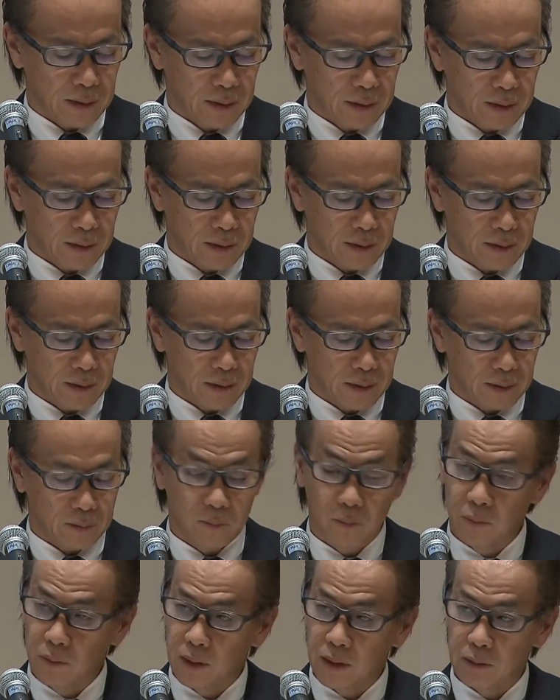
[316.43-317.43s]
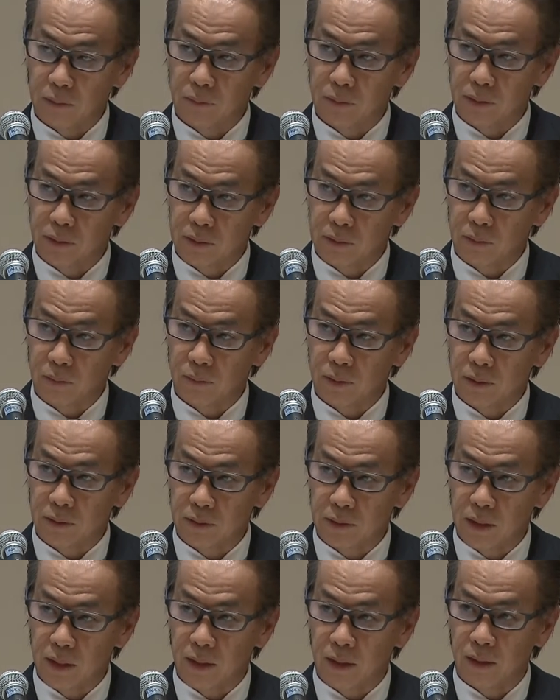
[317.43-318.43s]
to transform a future Japanese
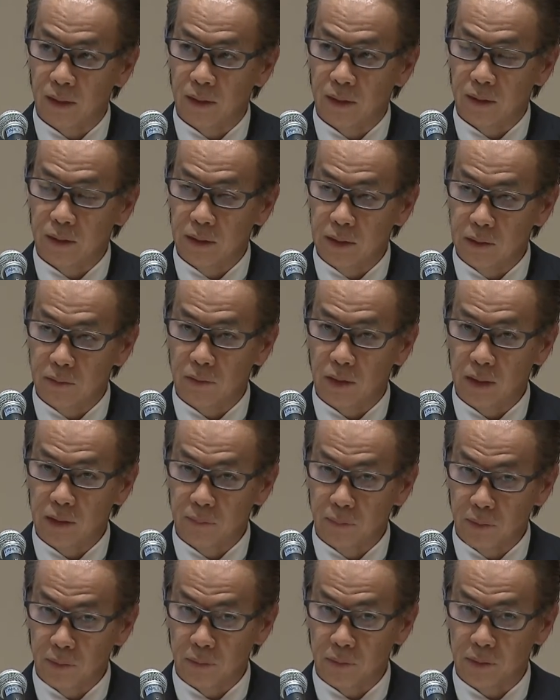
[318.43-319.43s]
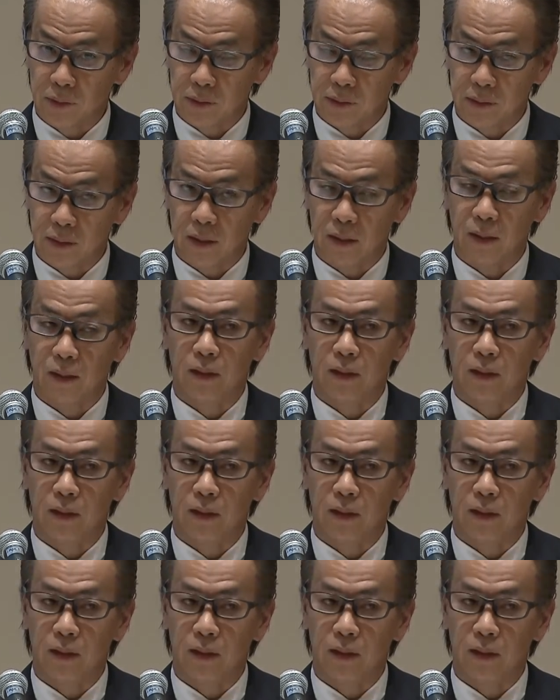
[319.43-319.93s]
society. So having